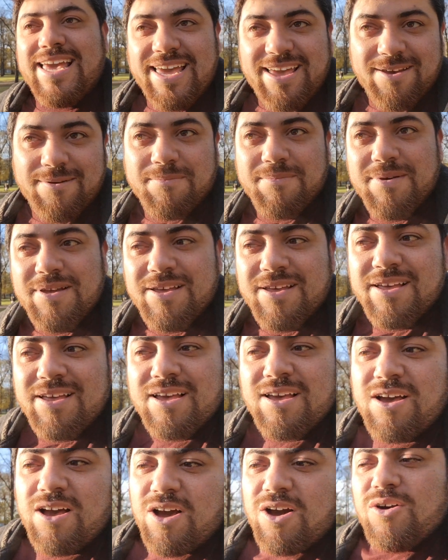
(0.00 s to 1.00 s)
him,
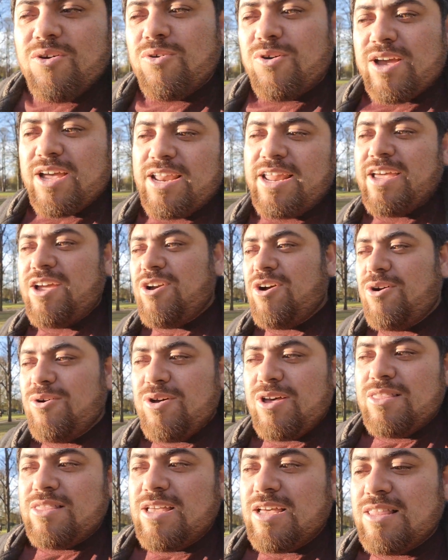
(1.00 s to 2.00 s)
oh, can I
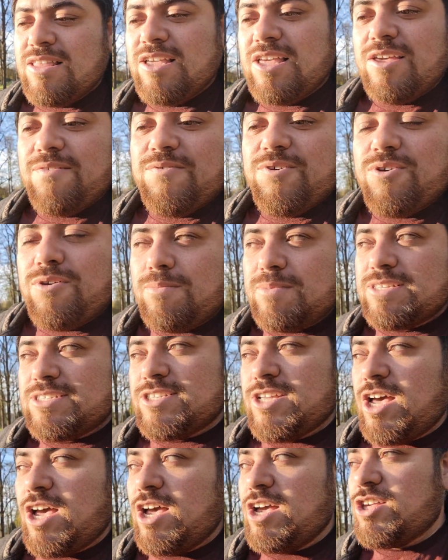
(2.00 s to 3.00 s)
go and, and give you a
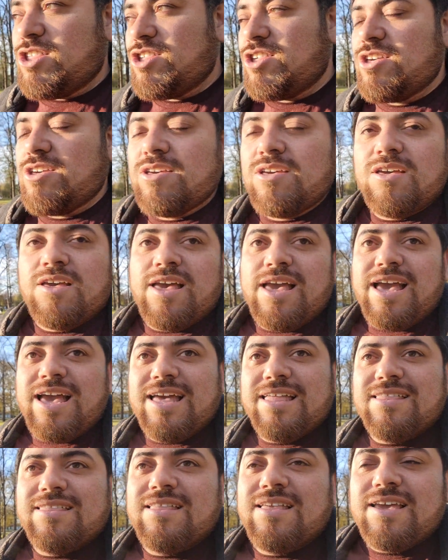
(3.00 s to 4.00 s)
massage?
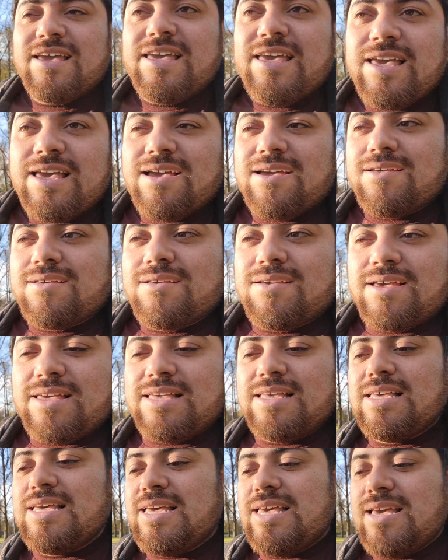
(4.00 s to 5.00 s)
And he
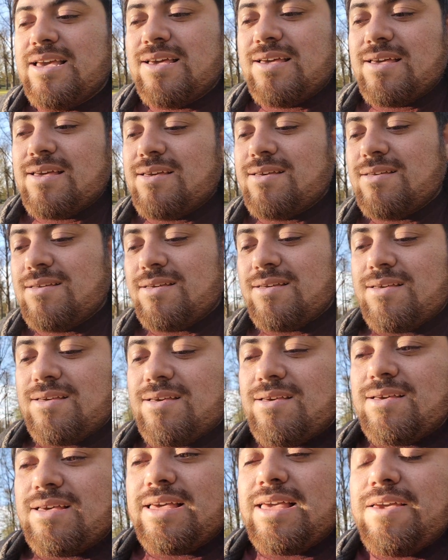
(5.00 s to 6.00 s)
he
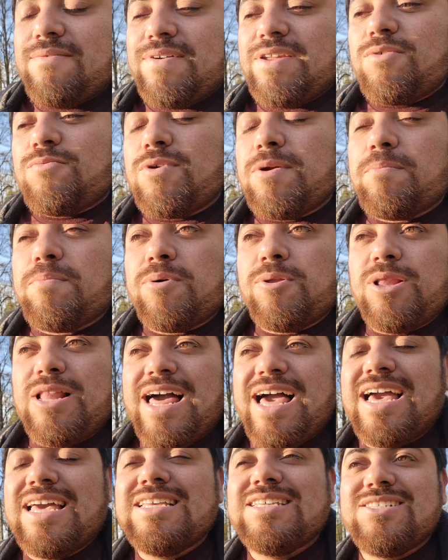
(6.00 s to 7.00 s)
even
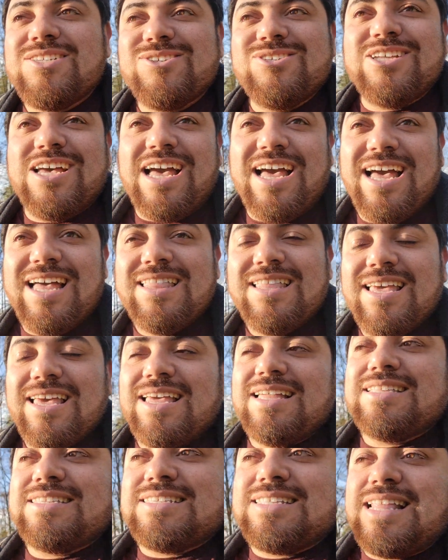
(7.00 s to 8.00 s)
replies to that.
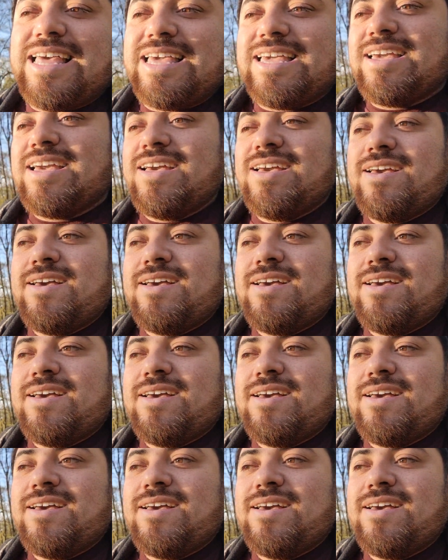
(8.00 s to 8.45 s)
It's like,